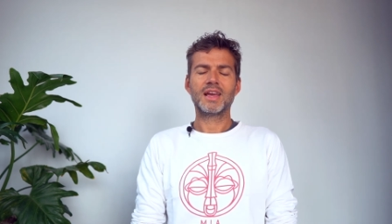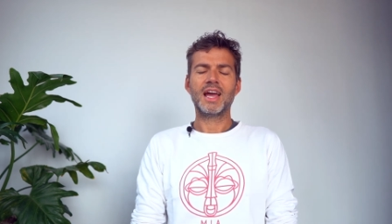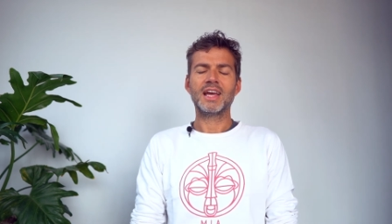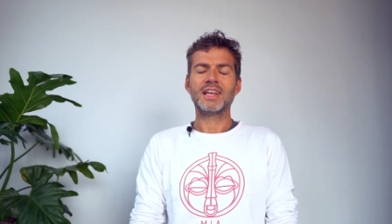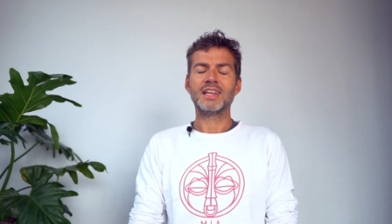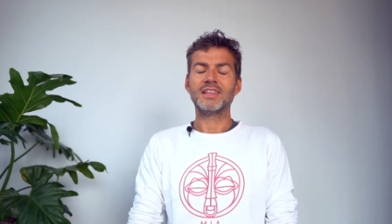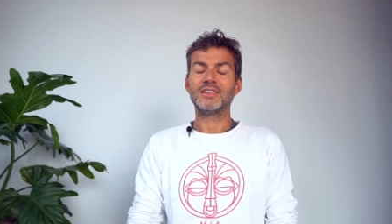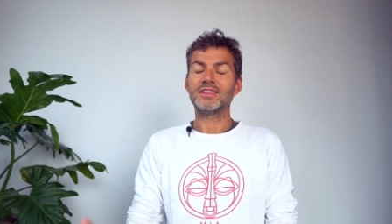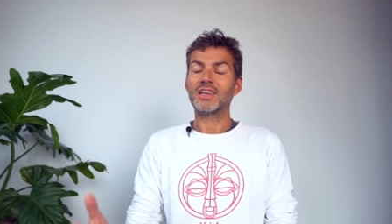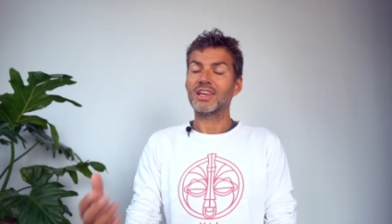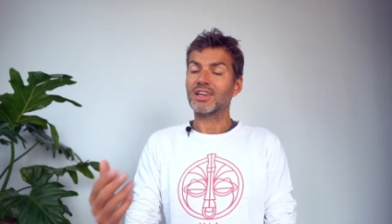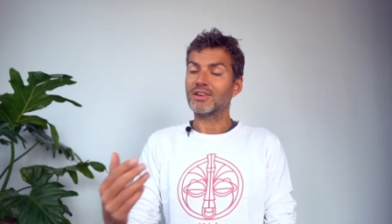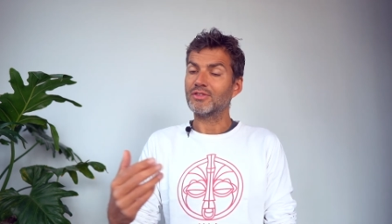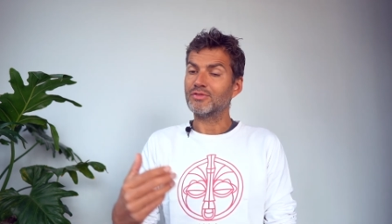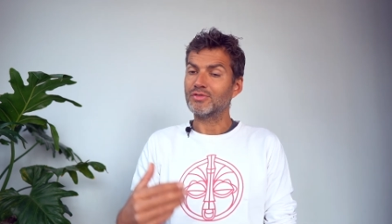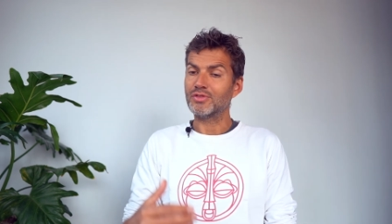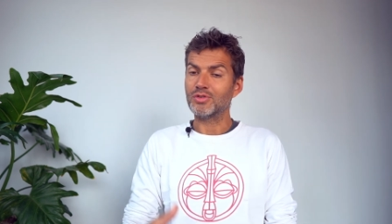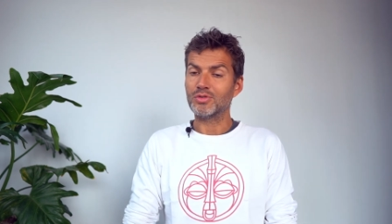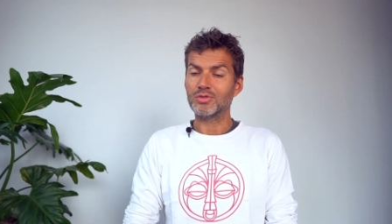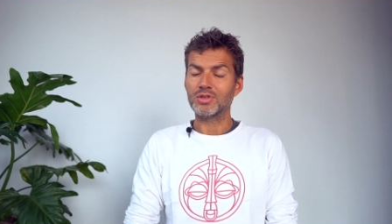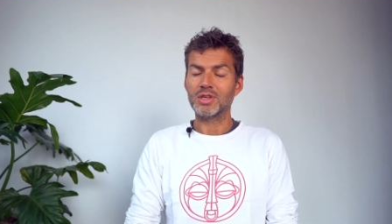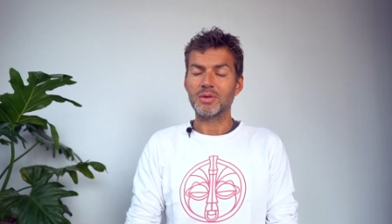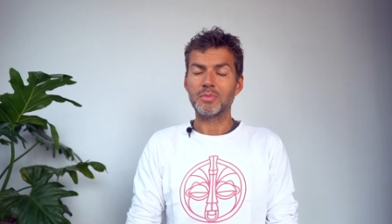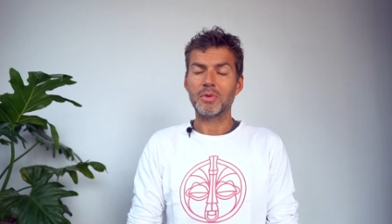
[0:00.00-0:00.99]
And then take a
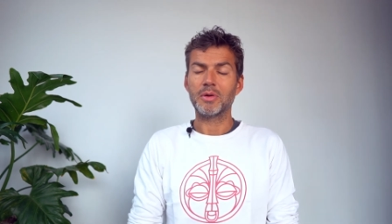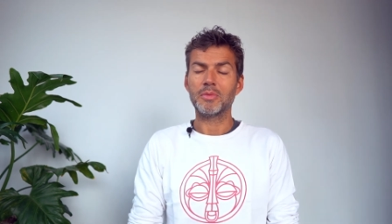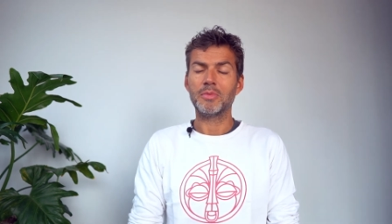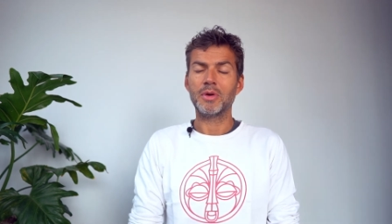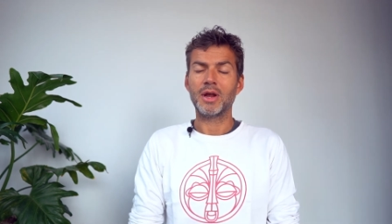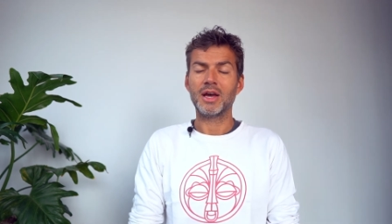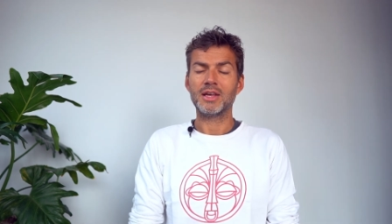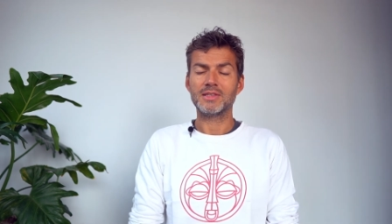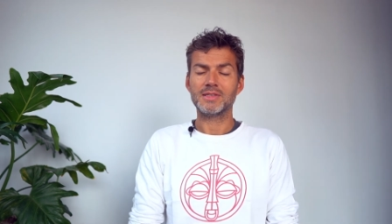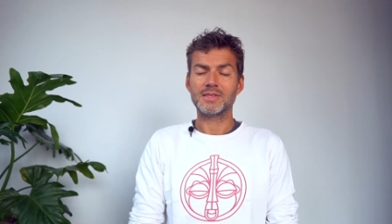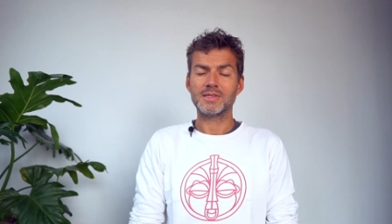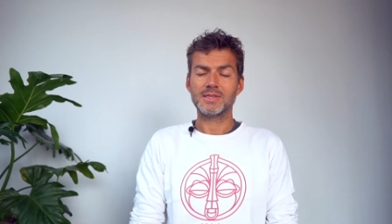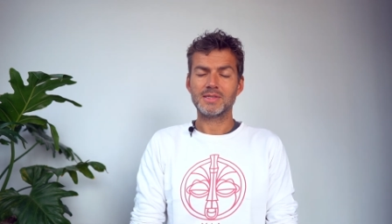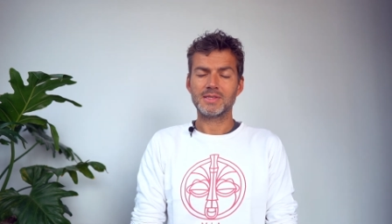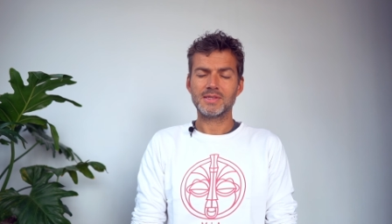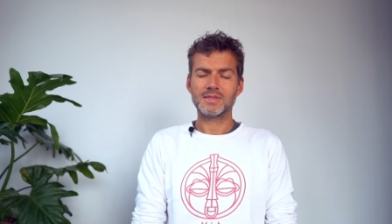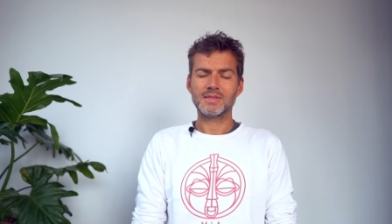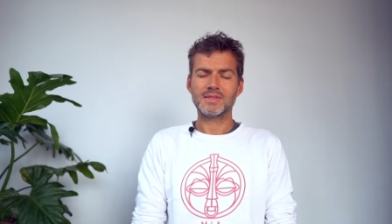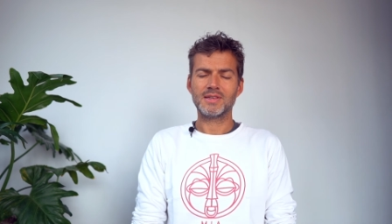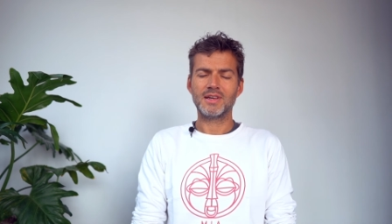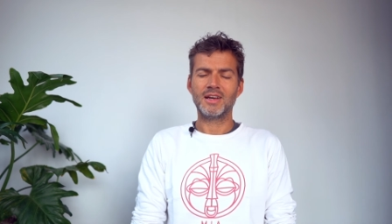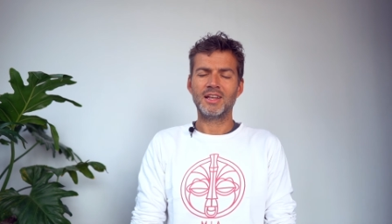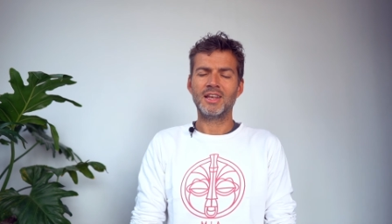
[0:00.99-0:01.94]
few deeper breaths.